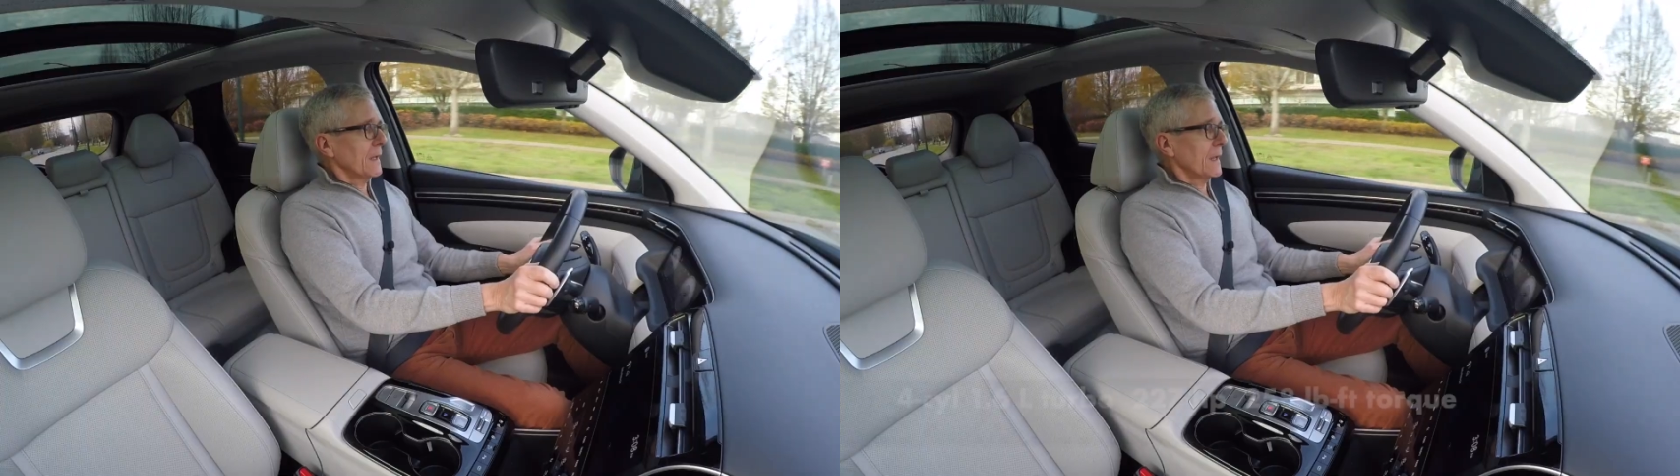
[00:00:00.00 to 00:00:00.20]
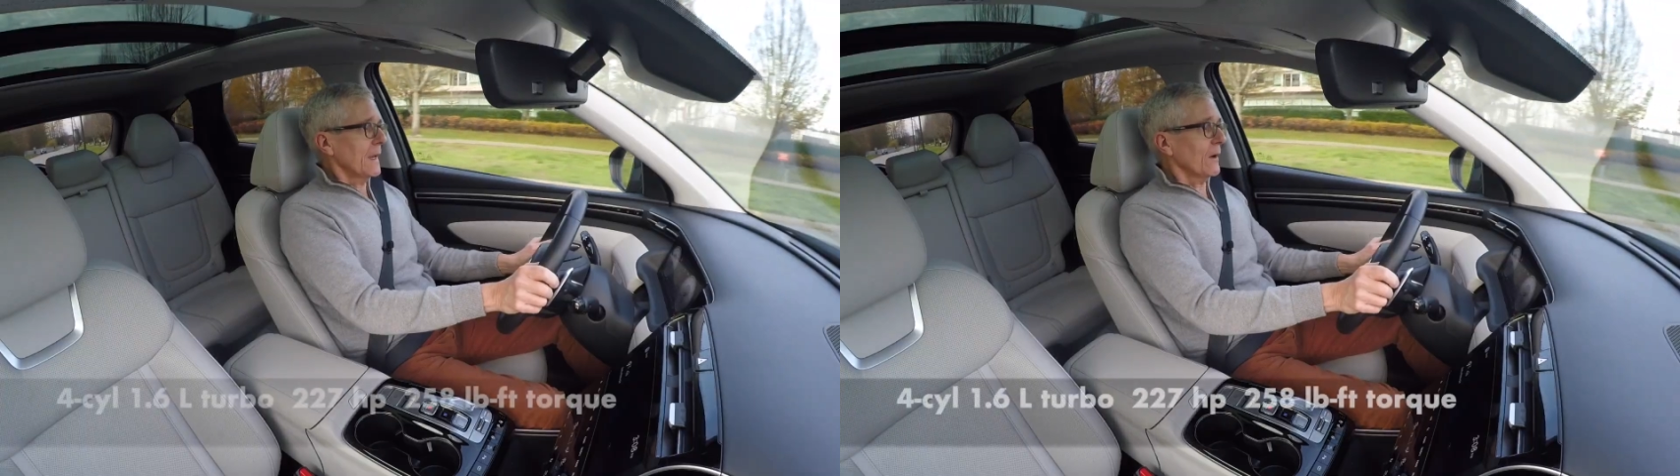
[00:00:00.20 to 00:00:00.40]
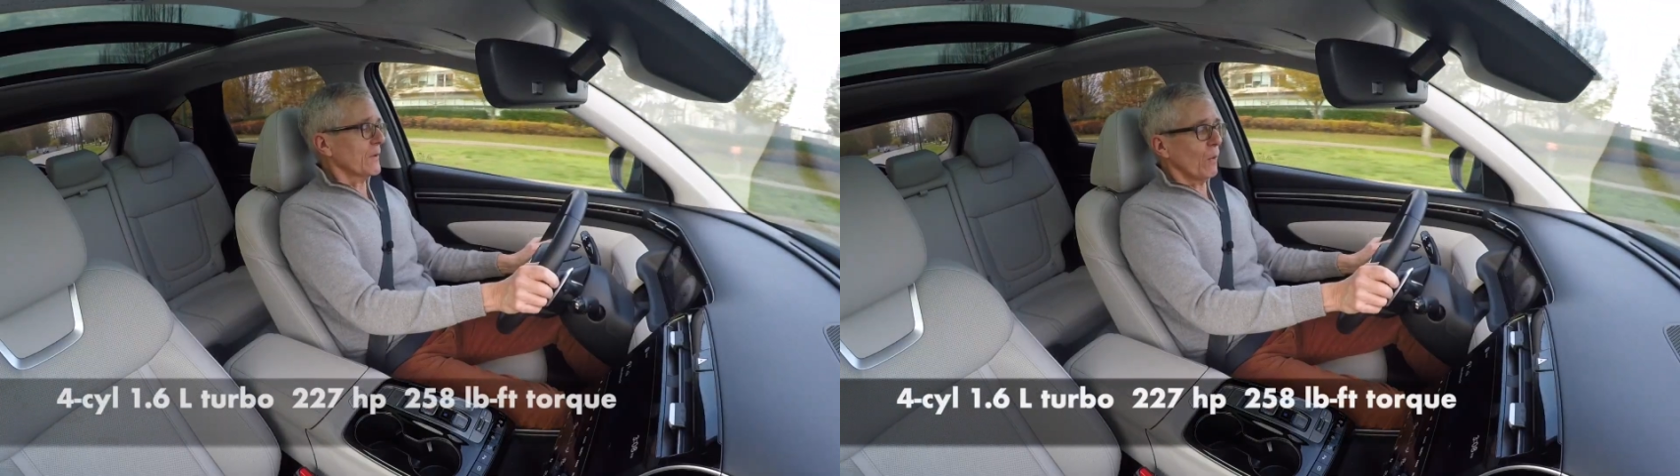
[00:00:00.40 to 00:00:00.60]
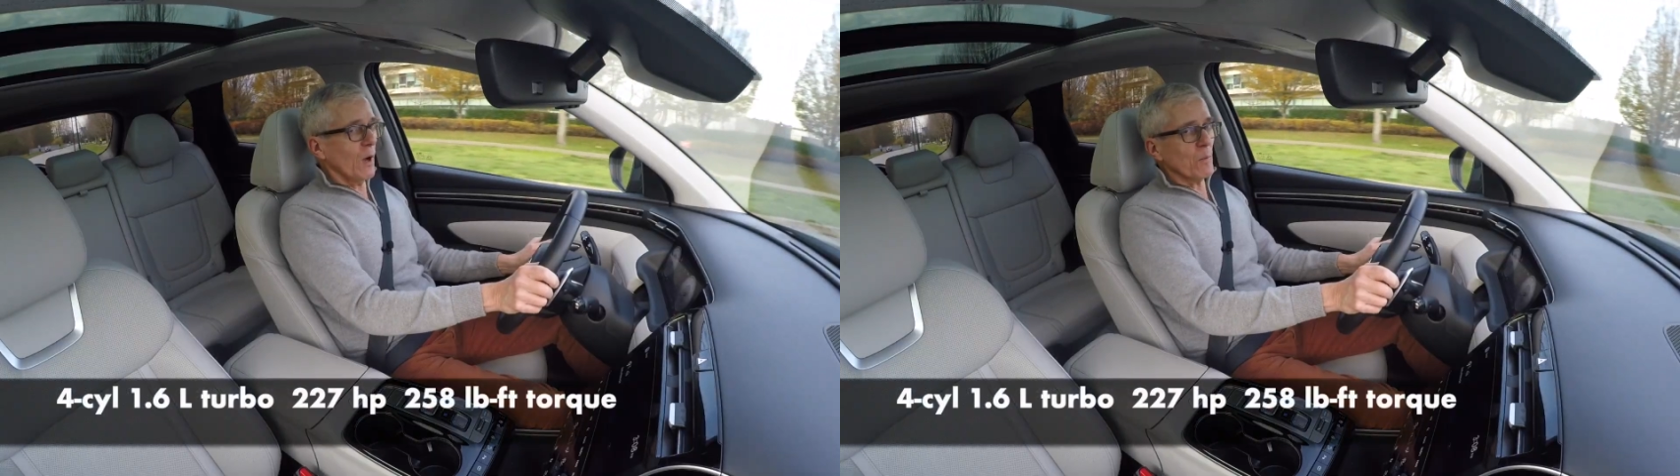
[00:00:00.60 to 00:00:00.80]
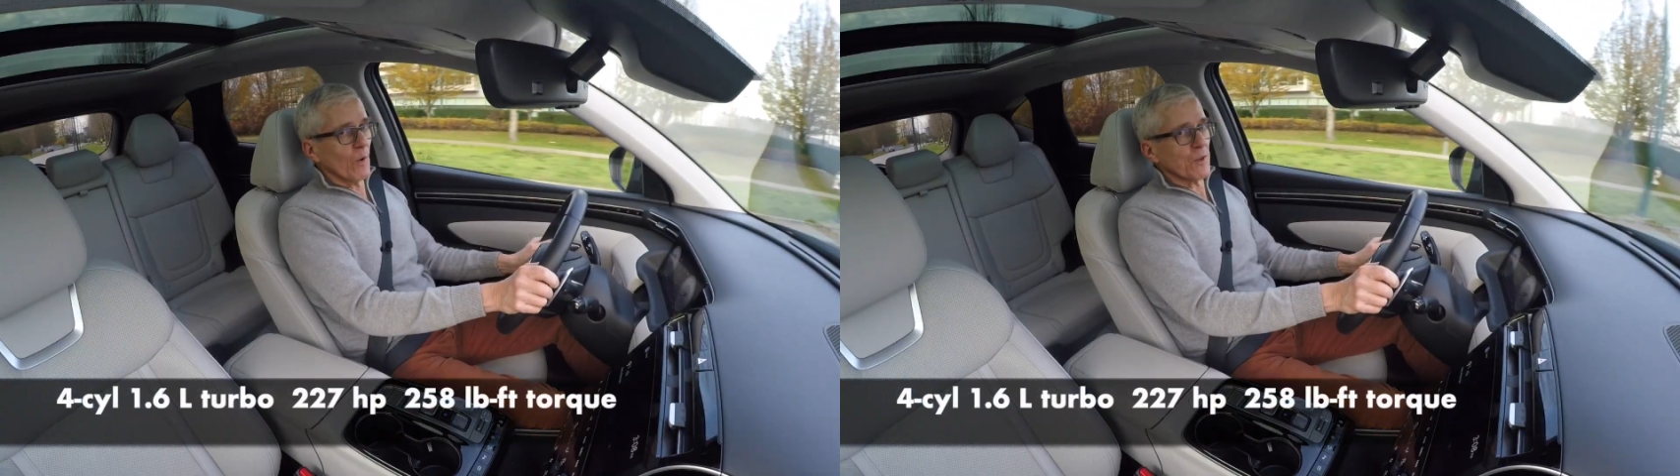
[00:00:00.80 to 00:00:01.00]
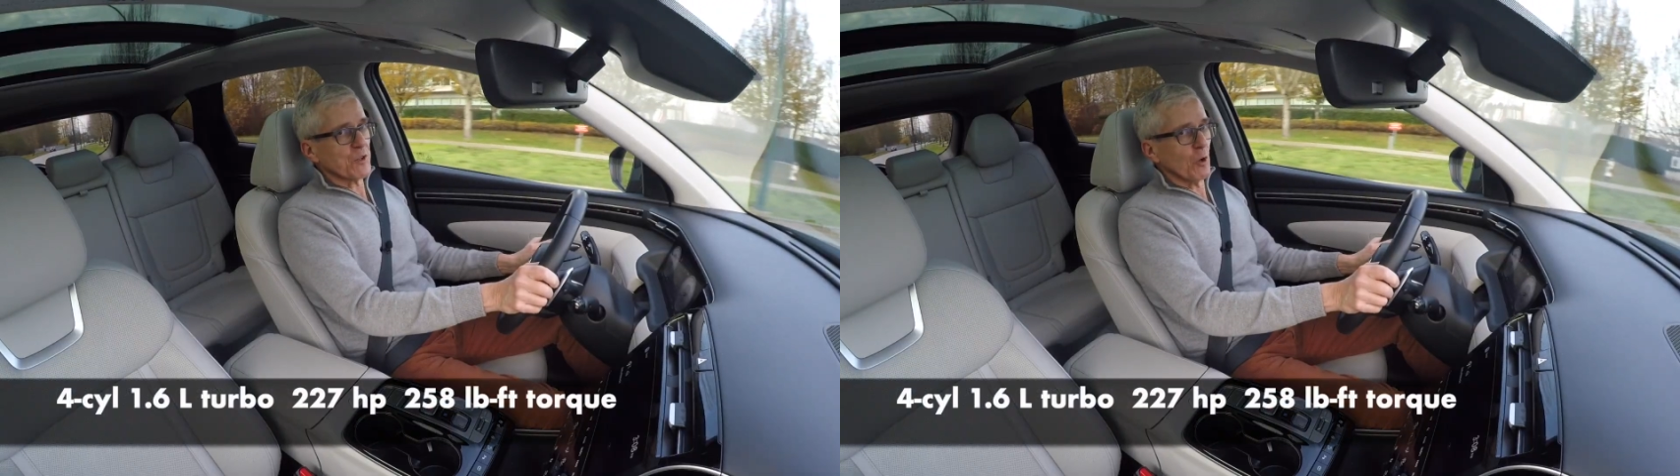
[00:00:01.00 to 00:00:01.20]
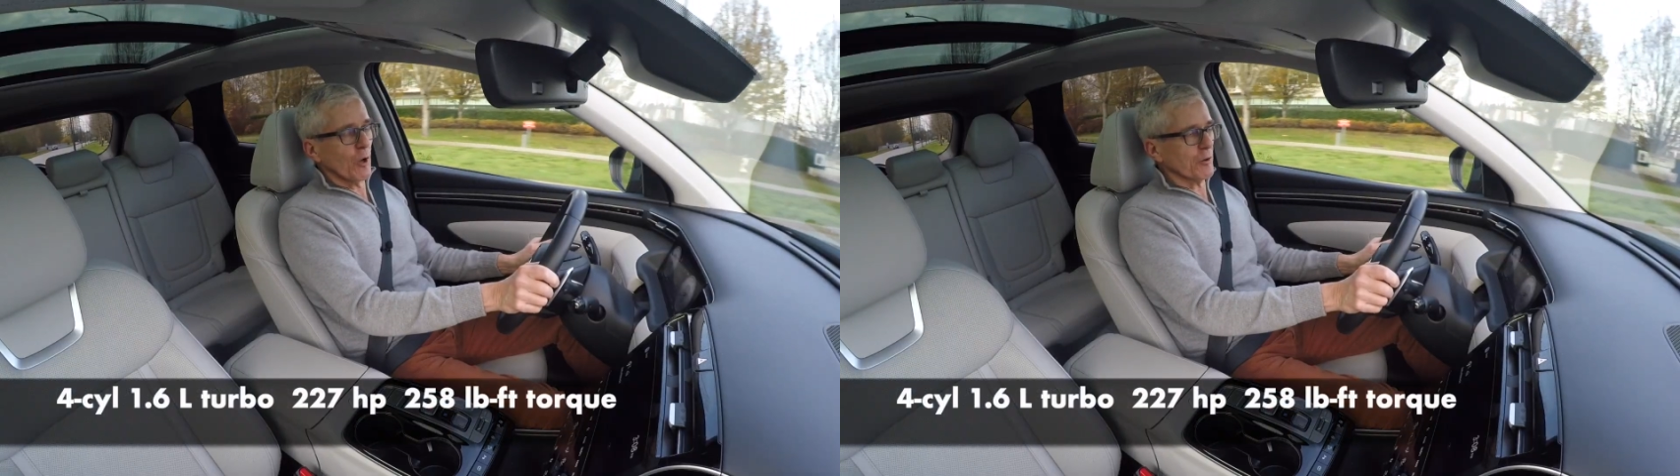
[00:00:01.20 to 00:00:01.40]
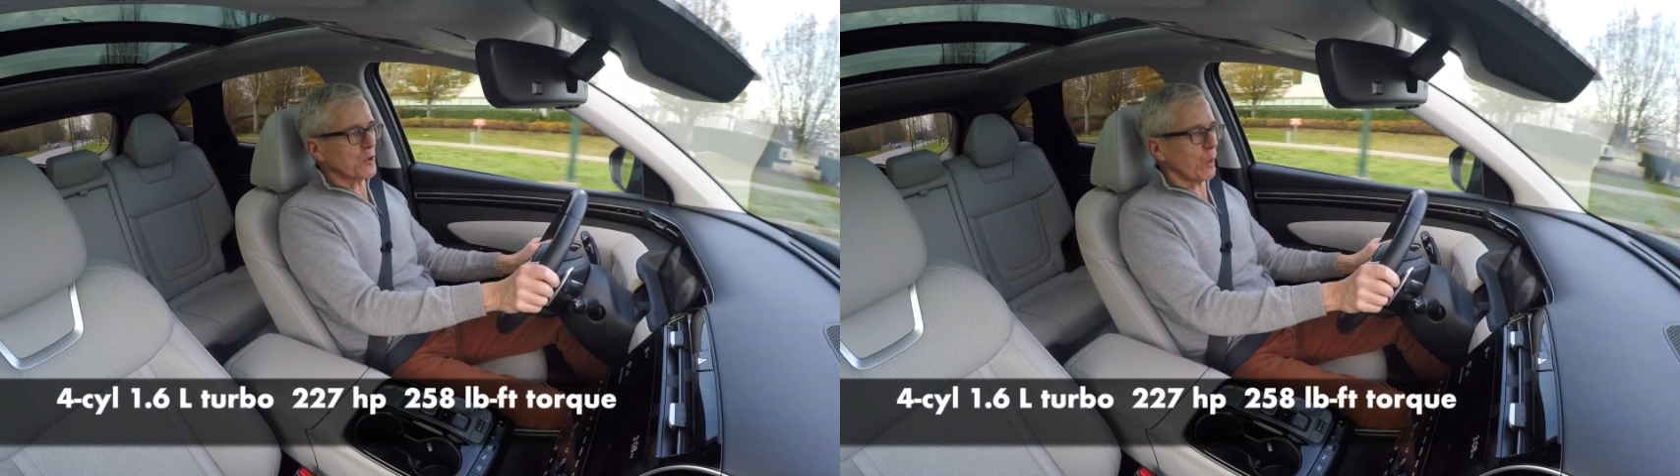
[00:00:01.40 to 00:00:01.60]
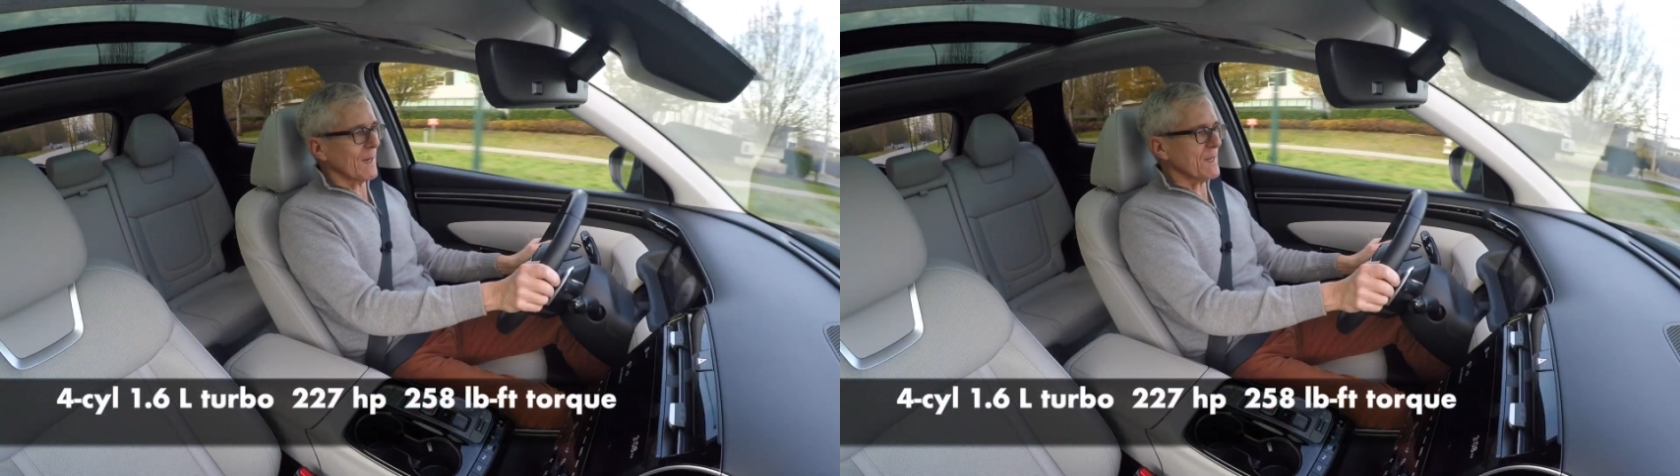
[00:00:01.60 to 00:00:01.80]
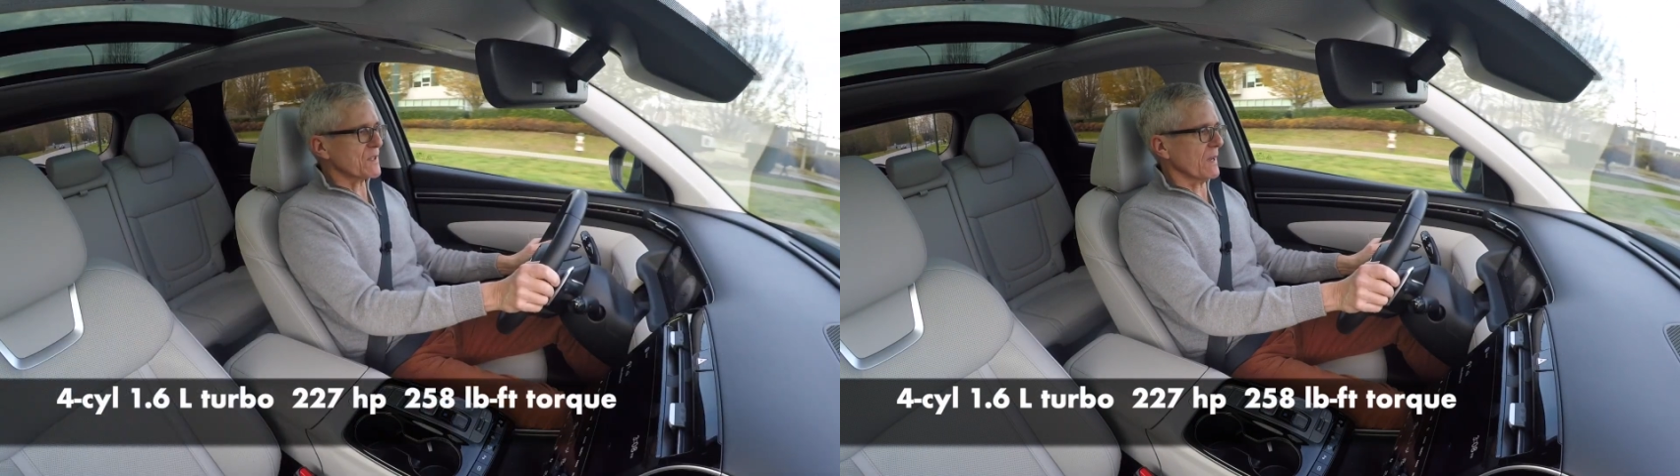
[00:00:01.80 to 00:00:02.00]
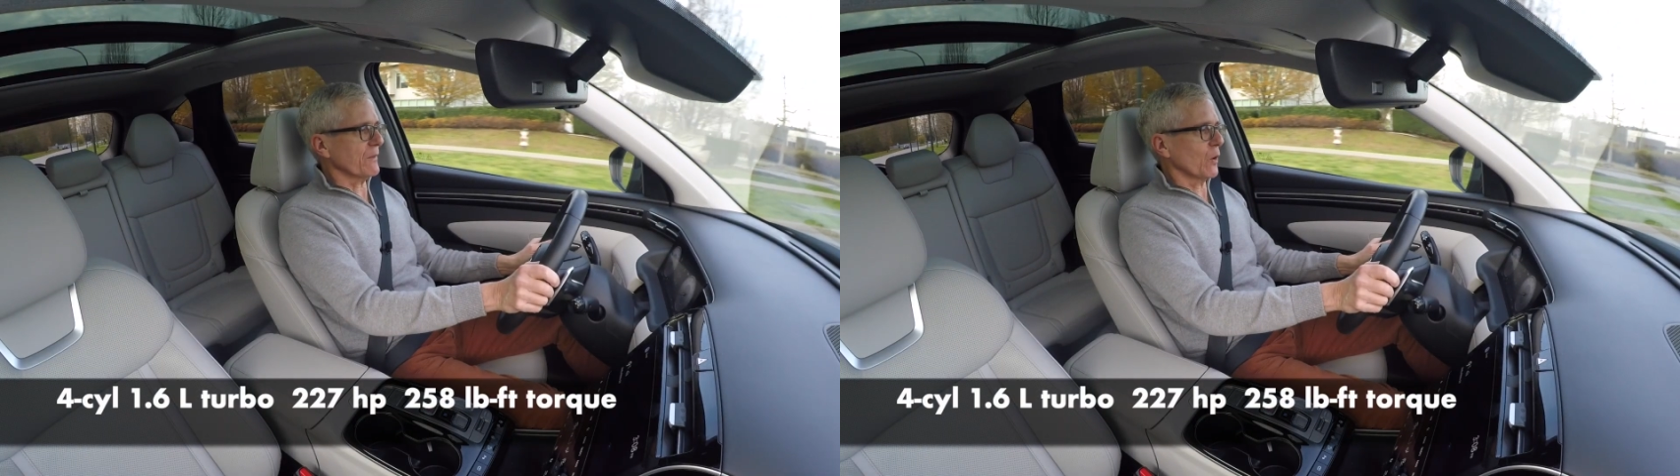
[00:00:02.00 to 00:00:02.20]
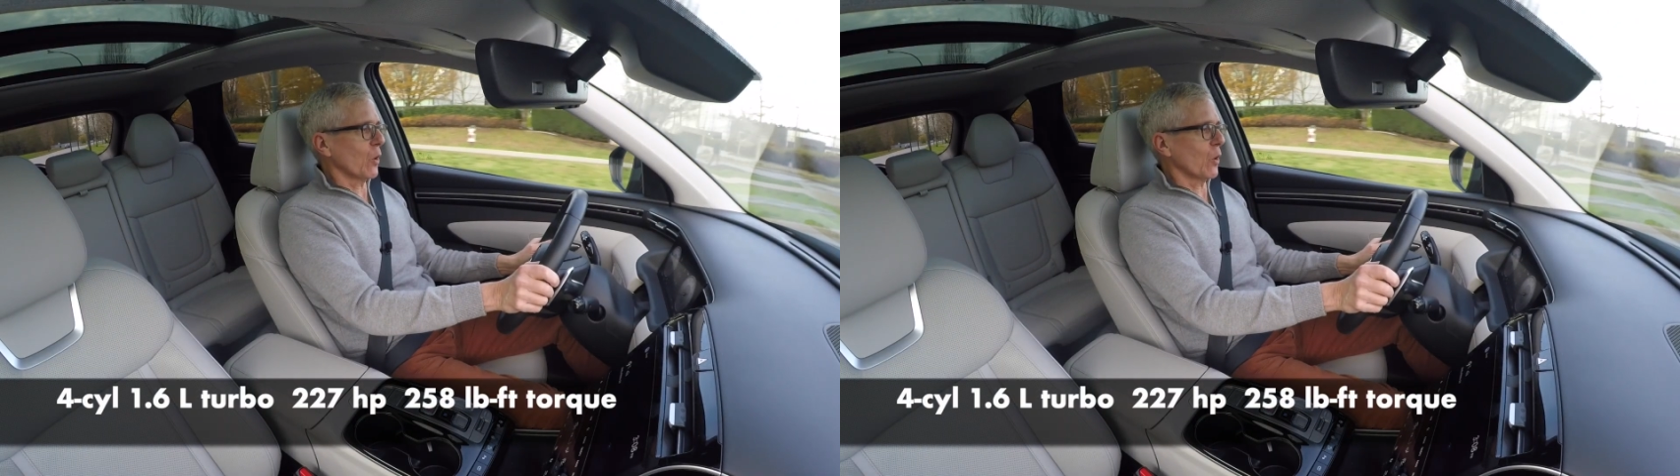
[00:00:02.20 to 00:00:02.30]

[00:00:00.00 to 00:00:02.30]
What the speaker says: Now, if you want more than 227